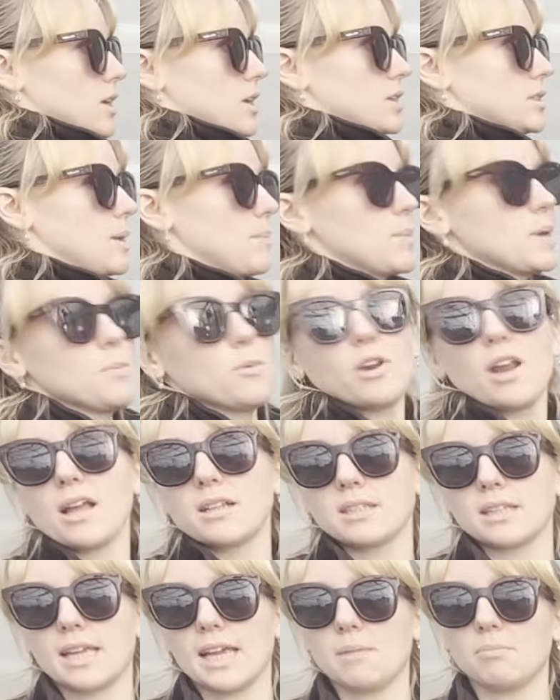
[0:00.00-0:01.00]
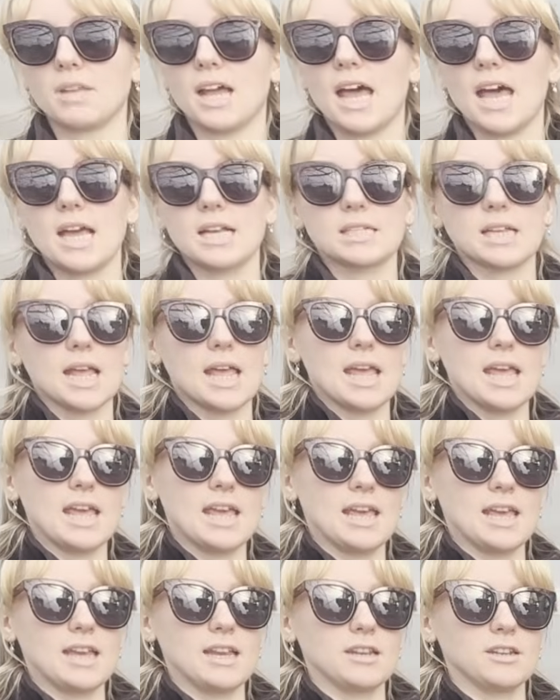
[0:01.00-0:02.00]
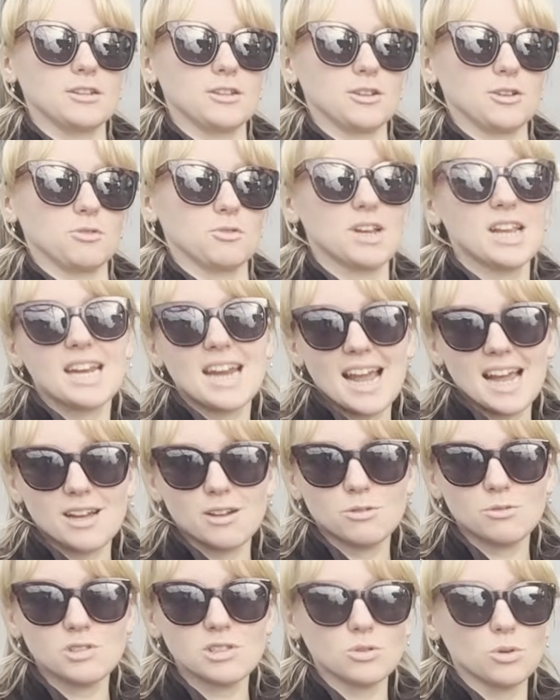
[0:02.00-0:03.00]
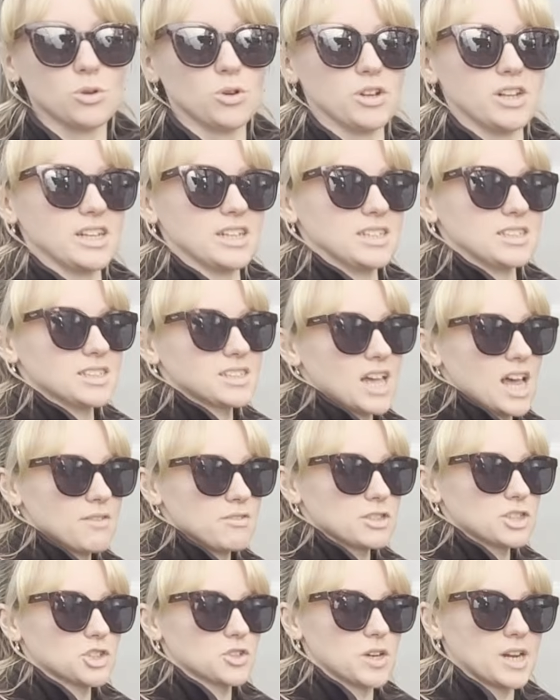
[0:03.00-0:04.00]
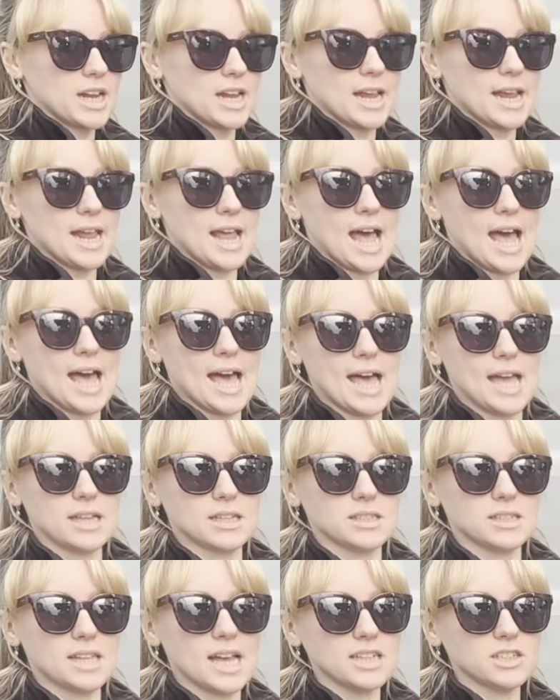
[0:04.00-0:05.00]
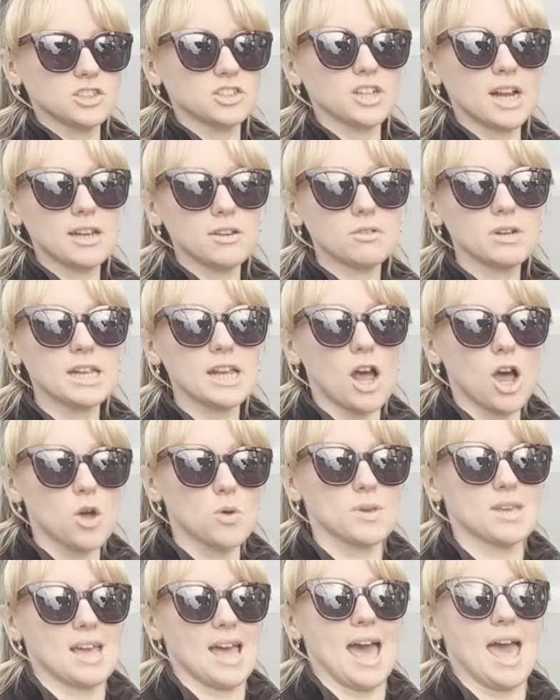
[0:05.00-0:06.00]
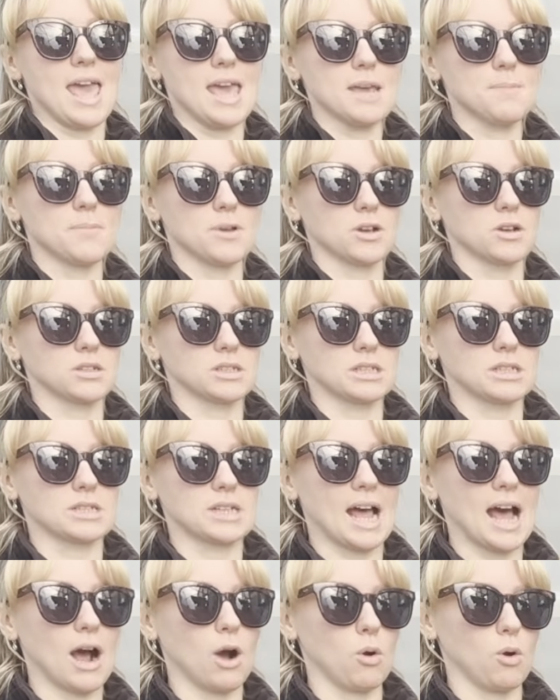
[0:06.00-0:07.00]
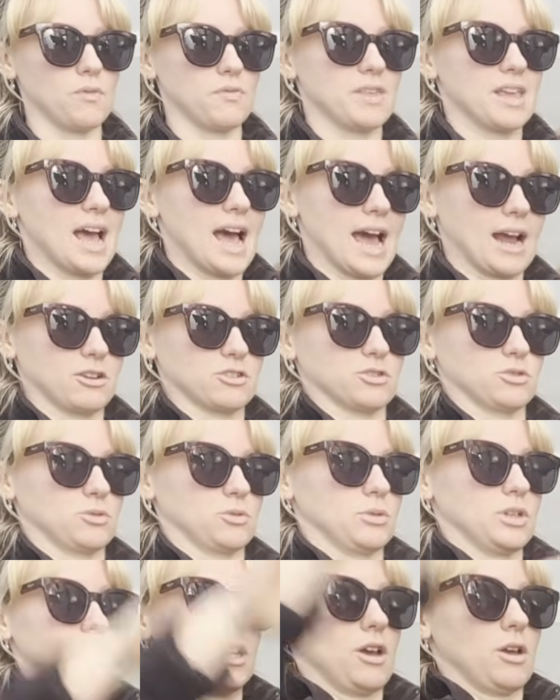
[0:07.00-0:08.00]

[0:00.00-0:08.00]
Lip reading: Some people like to keep theirs in the greenhouse or the conservatory, and that's generally okay because it's out of the actual